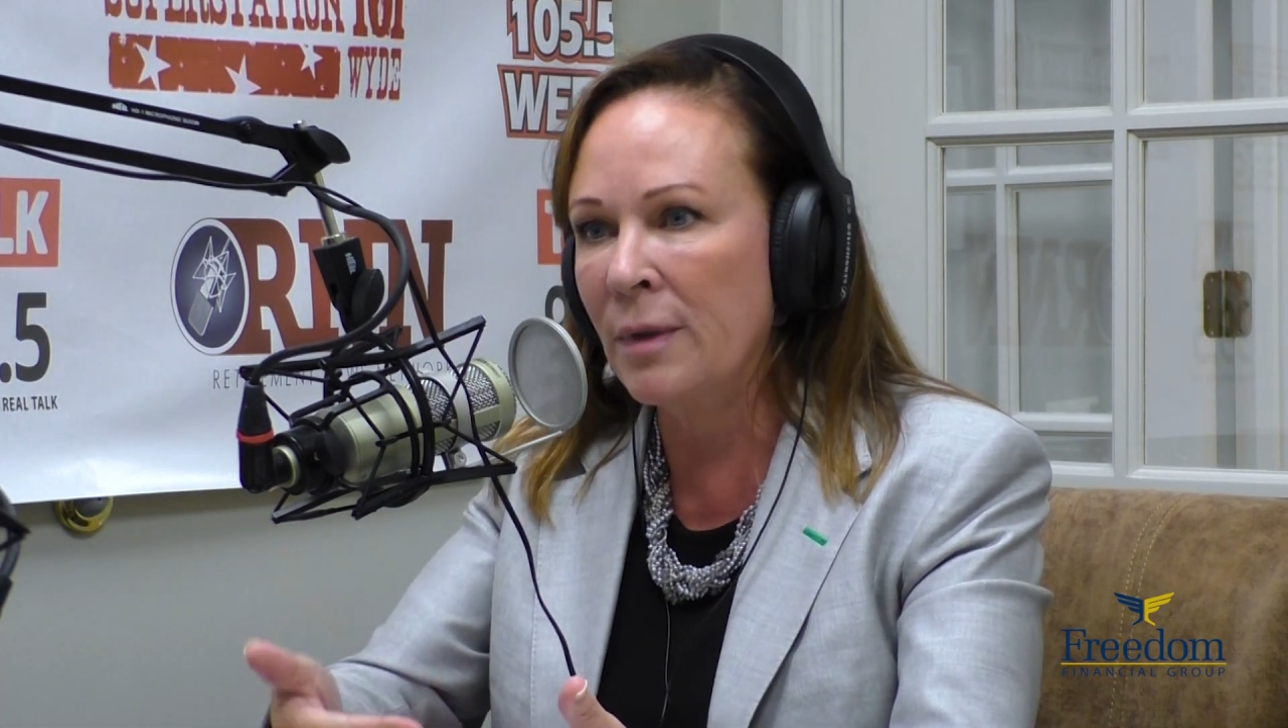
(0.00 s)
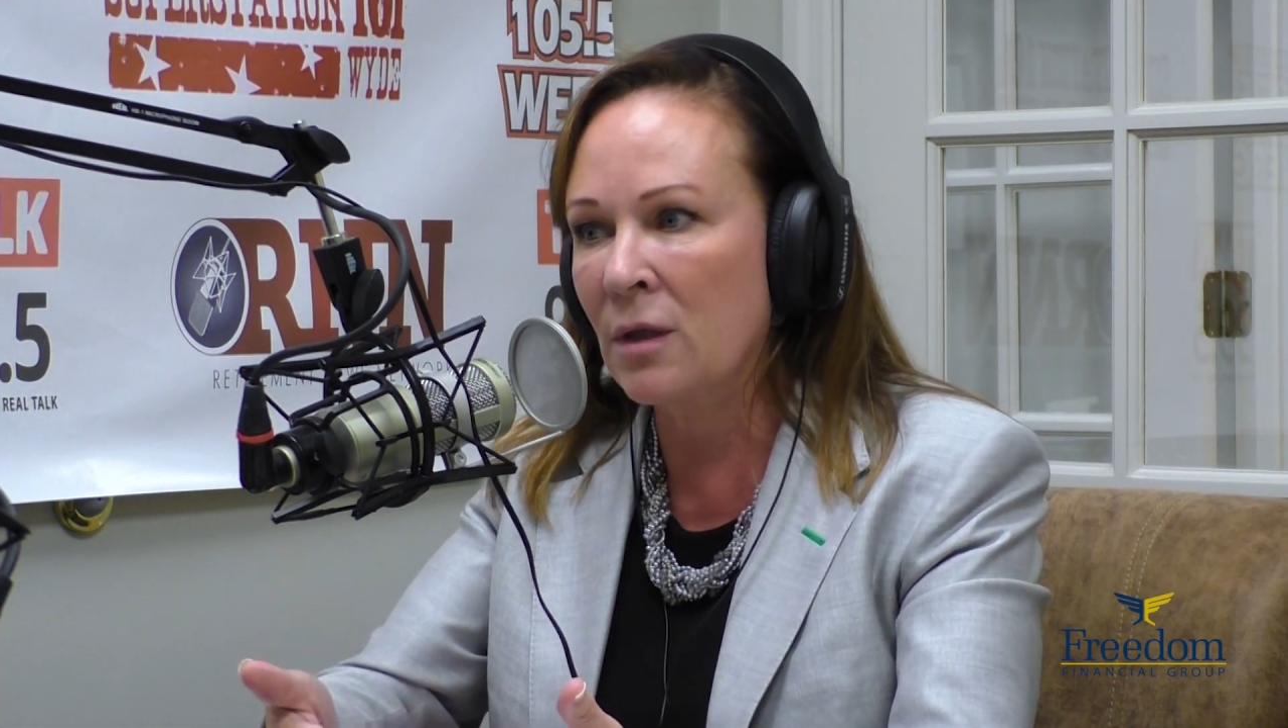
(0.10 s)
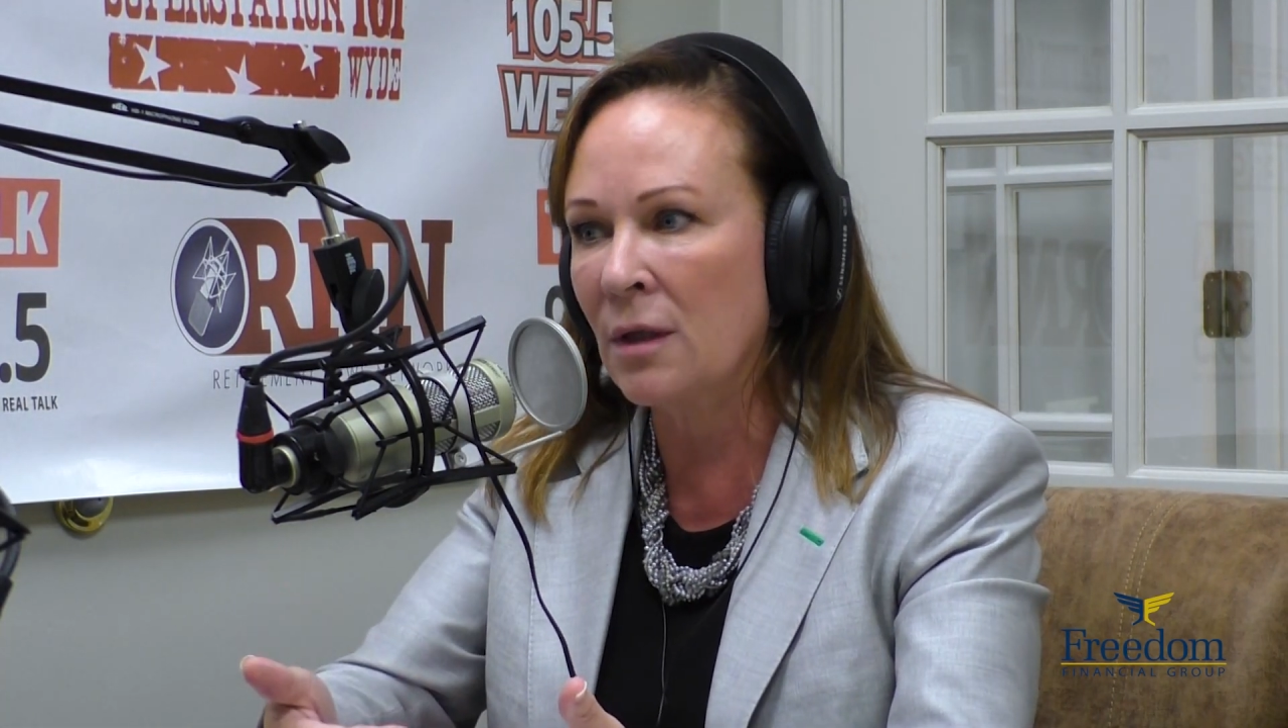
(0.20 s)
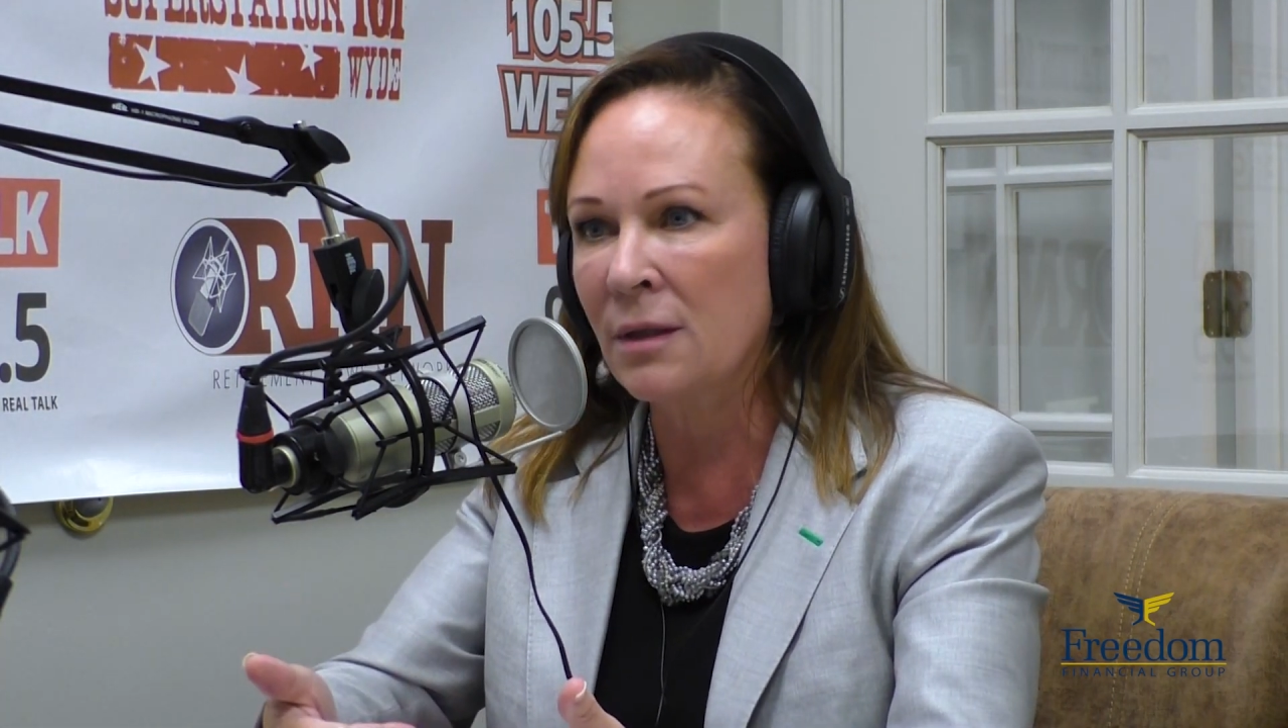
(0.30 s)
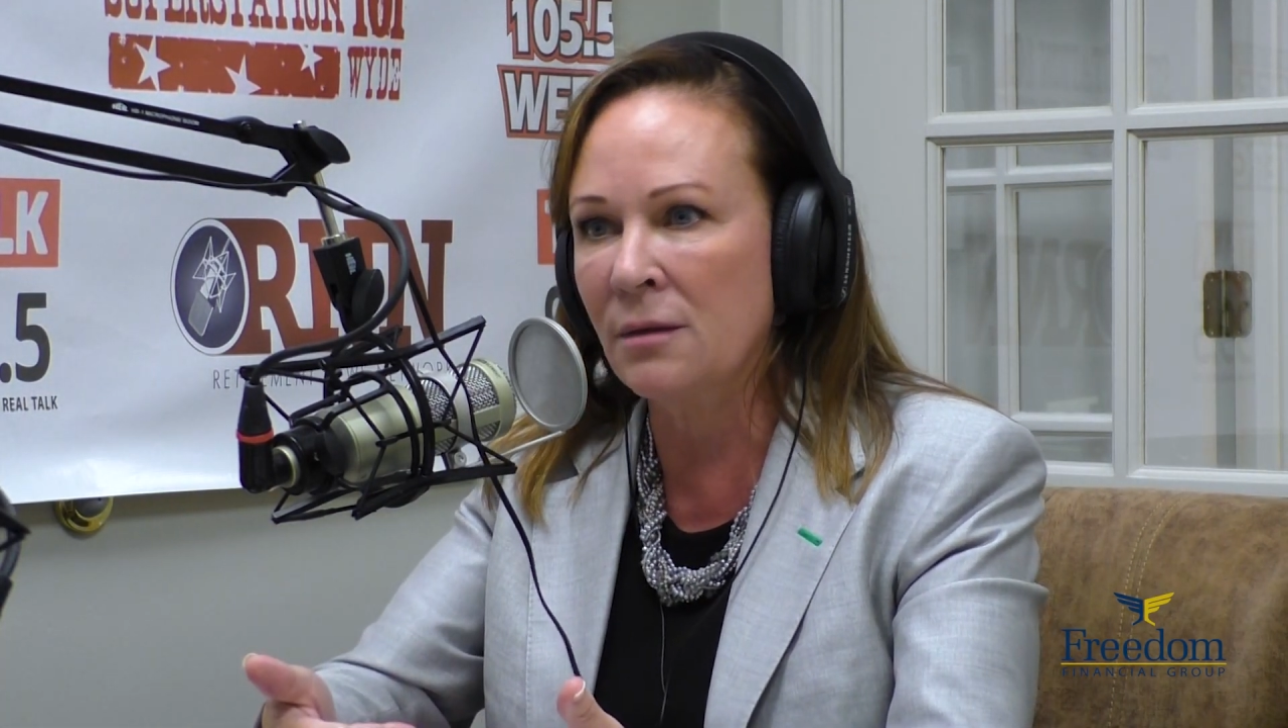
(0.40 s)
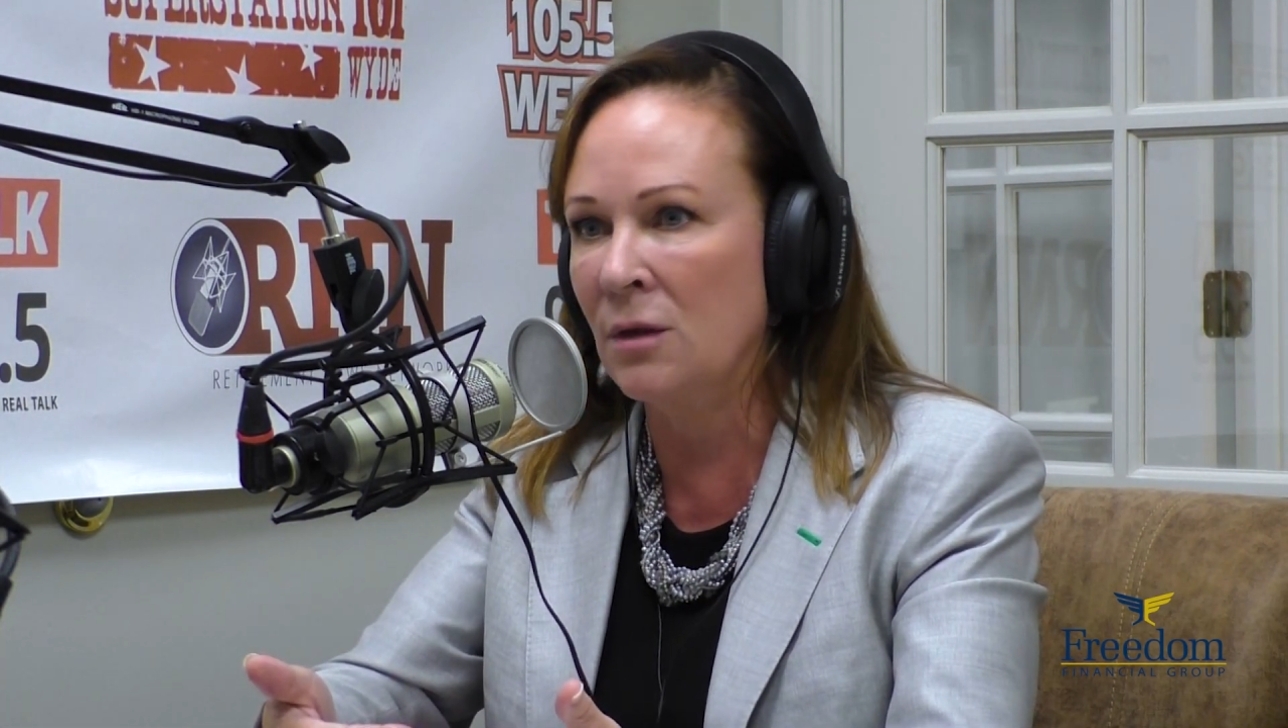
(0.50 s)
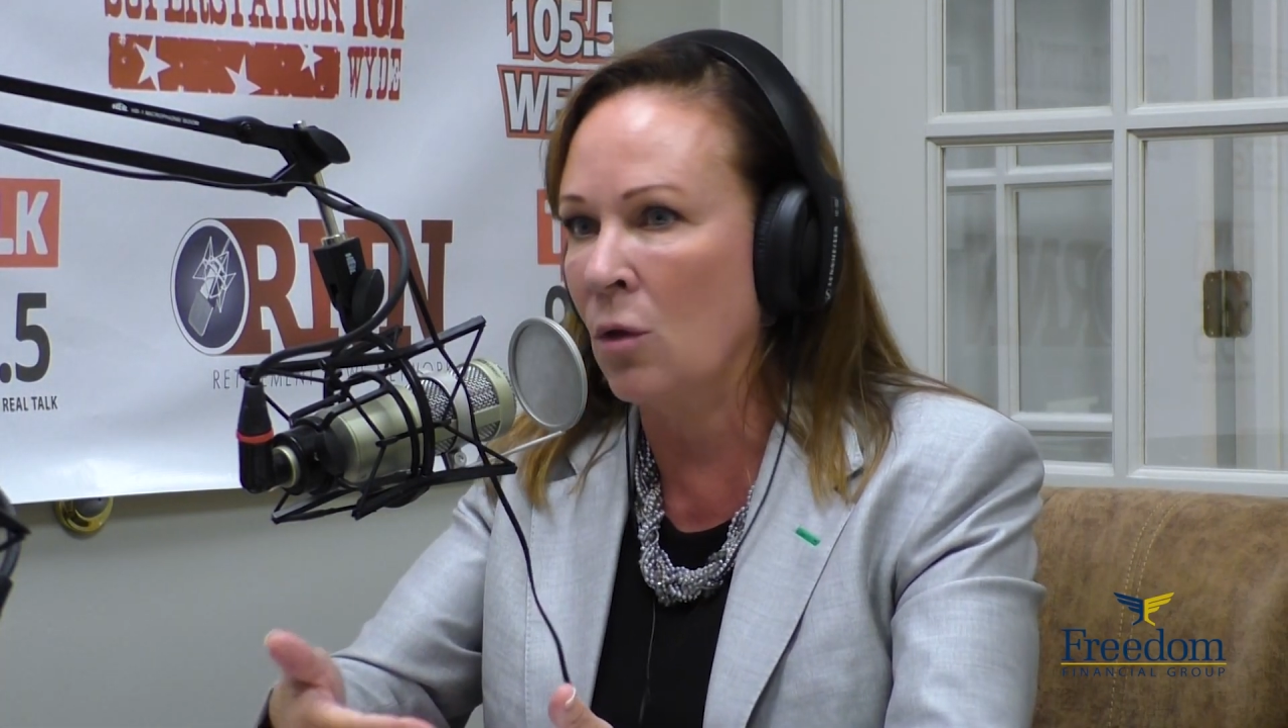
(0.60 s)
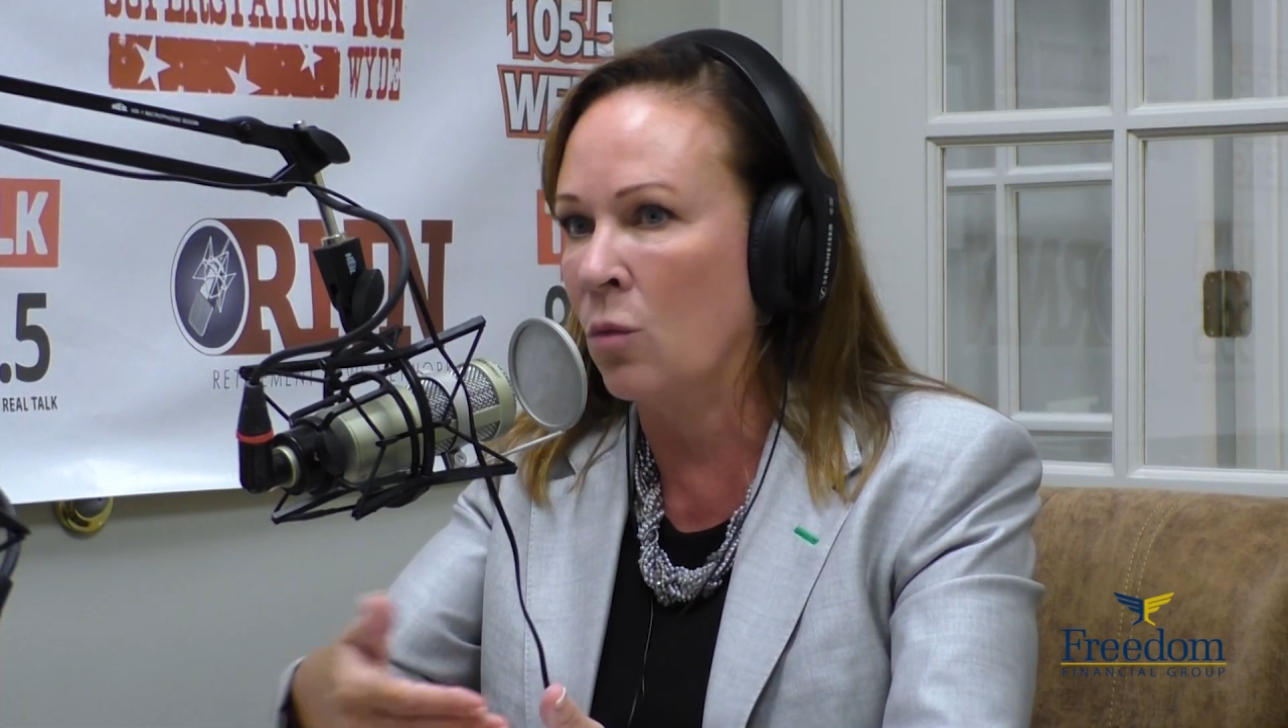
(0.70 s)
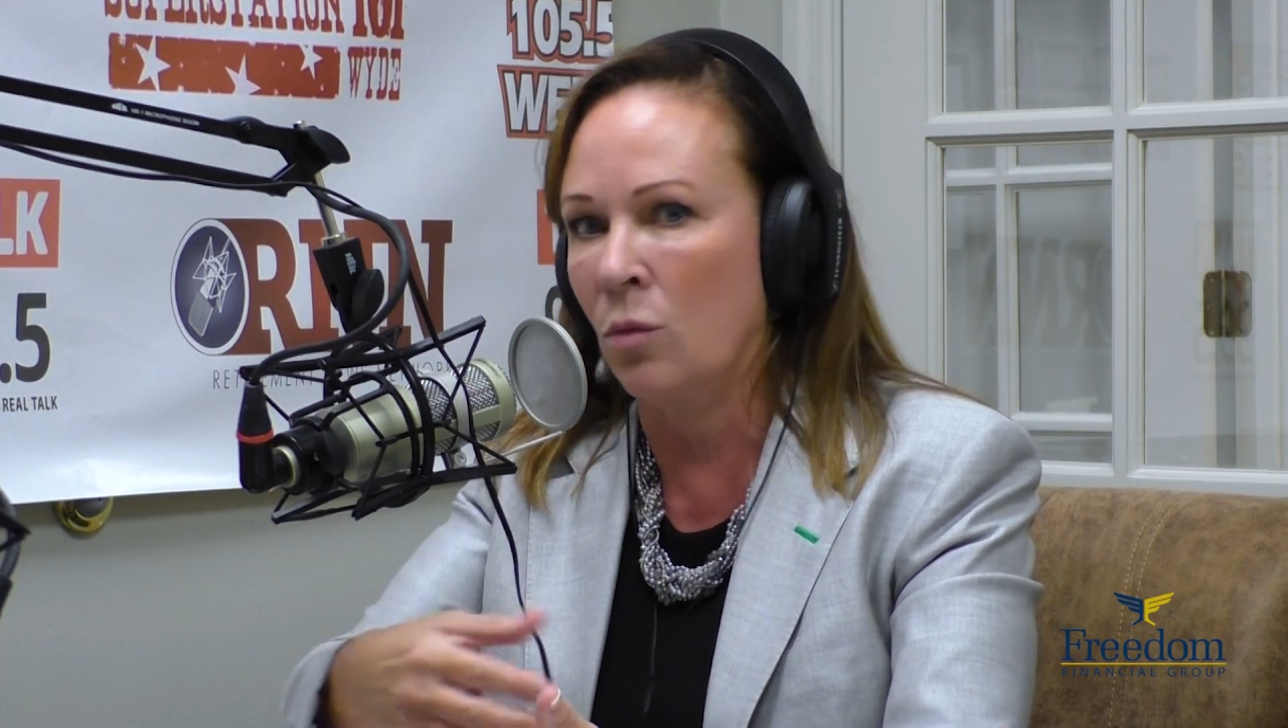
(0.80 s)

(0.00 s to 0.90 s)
going to, you know,